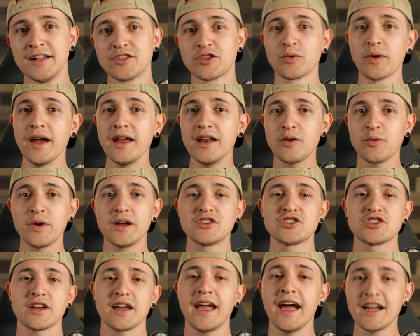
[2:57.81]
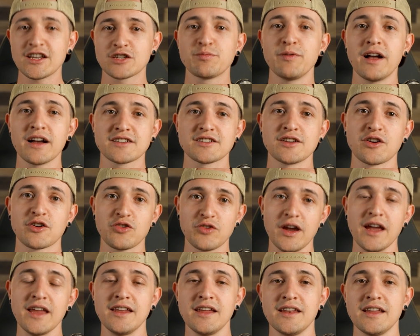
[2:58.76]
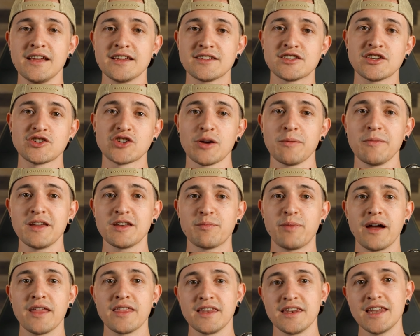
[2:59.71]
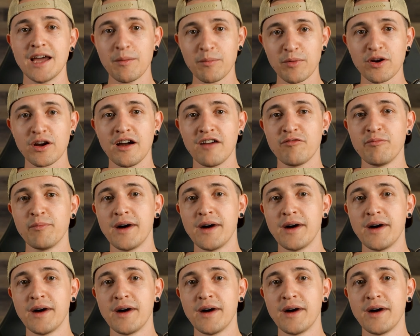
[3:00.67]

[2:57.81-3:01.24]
The rate at which catch blocks are created is determined by the number of